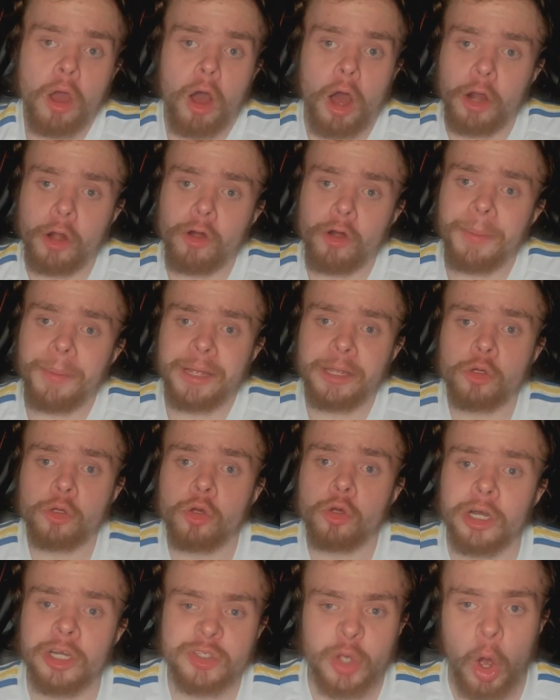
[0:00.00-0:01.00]
I don't know about you
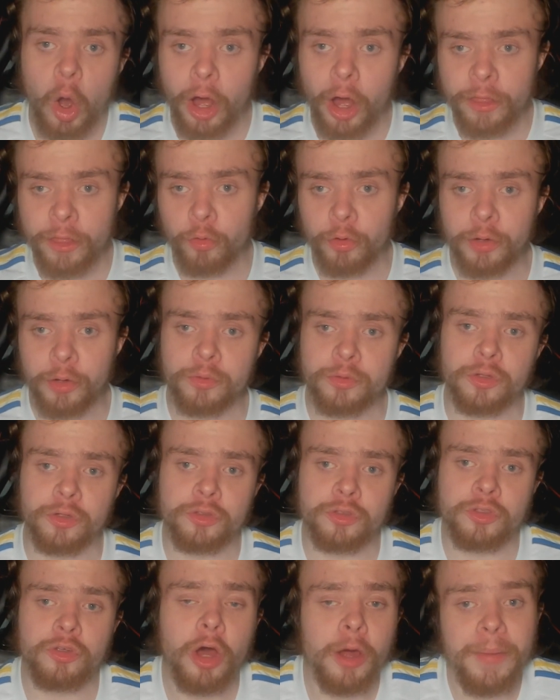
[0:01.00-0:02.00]
guys. I thought he was
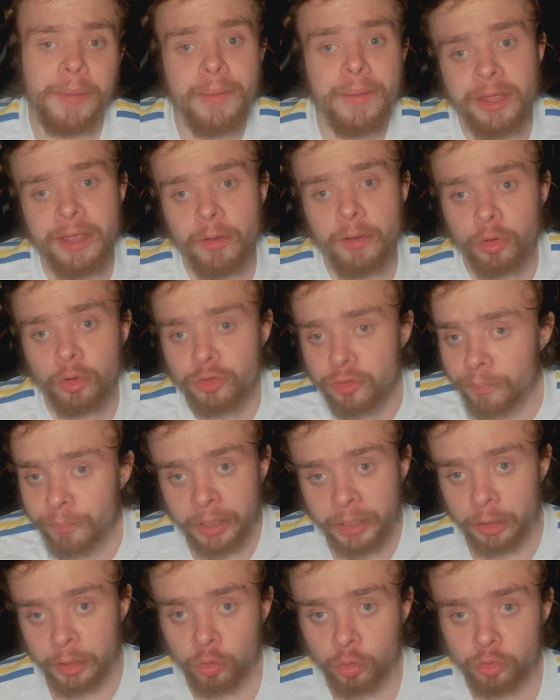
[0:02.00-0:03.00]
onside. Maybe he wasn't,
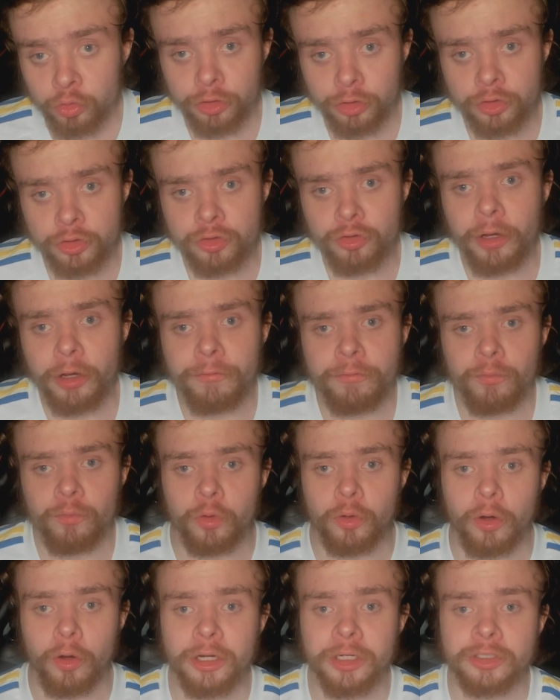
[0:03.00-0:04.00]
but he looked onside from what
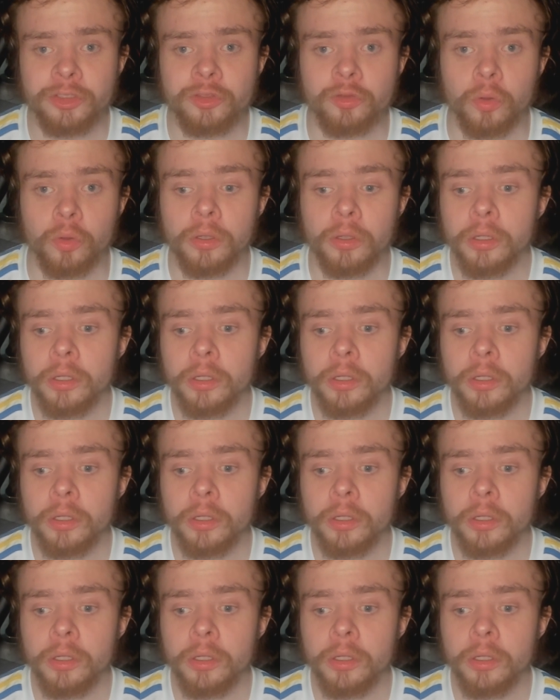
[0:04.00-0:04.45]
I saw.